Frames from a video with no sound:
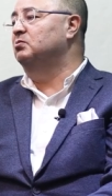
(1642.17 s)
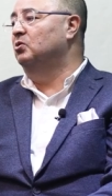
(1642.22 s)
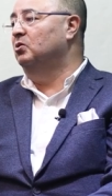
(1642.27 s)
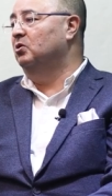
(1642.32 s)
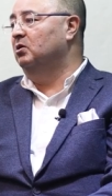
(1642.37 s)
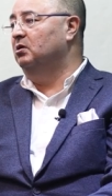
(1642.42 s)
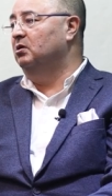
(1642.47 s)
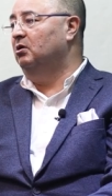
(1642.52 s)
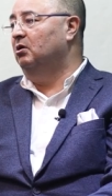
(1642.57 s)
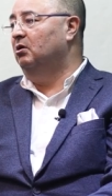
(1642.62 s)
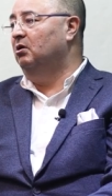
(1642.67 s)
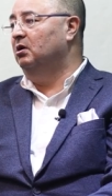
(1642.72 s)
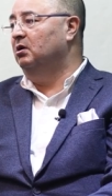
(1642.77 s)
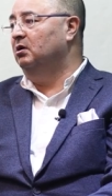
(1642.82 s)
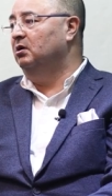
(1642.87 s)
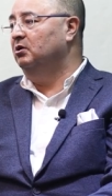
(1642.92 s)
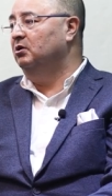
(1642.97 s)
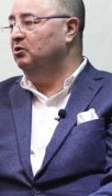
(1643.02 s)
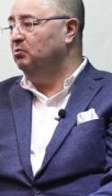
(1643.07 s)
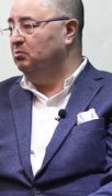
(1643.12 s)
more
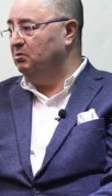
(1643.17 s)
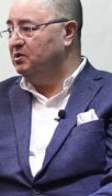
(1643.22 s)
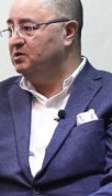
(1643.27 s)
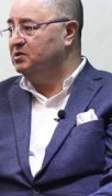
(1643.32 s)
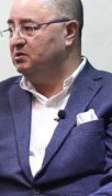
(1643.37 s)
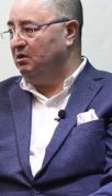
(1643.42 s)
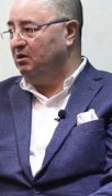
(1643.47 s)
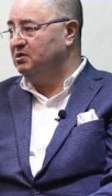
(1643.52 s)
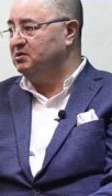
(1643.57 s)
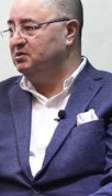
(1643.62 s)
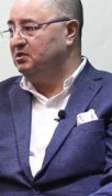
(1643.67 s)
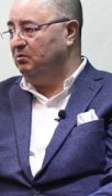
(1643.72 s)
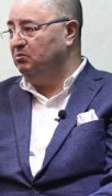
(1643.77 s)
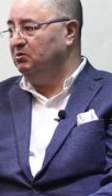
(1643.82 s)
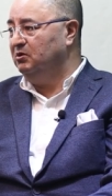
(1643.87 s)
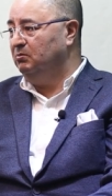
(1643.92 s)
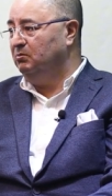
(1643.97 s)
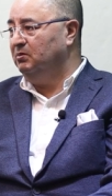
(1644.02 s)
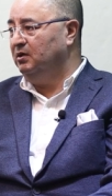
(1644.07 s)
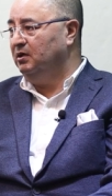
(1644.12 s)
on human resource
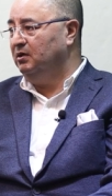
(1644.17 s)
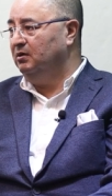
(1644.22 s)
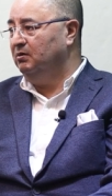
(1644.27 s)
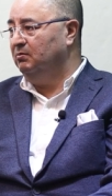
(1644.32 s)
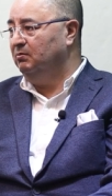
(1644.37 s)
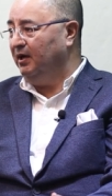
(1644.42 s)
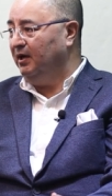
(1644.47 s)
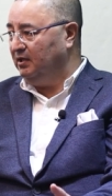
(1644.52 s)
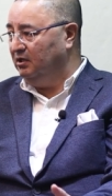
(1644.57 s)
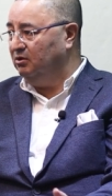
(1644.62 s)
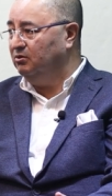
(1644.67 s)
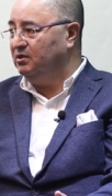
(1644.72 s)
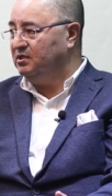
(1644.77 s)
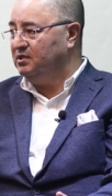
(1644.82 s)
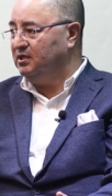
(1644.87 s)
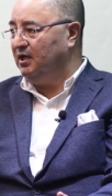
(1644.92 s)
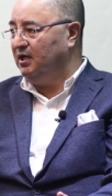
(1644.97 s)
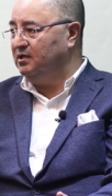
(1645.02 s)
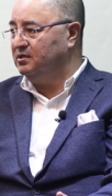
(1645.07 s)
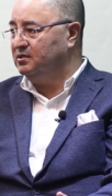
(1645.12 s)
development by the
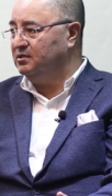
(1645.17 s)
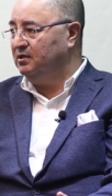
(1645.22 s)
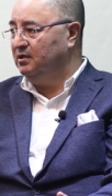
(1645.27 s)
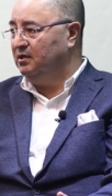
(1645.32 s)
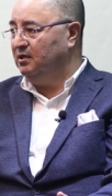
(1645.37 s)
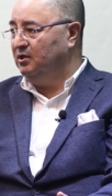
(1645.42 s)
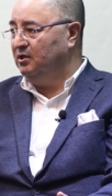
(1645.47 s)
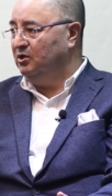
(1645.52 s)
hotels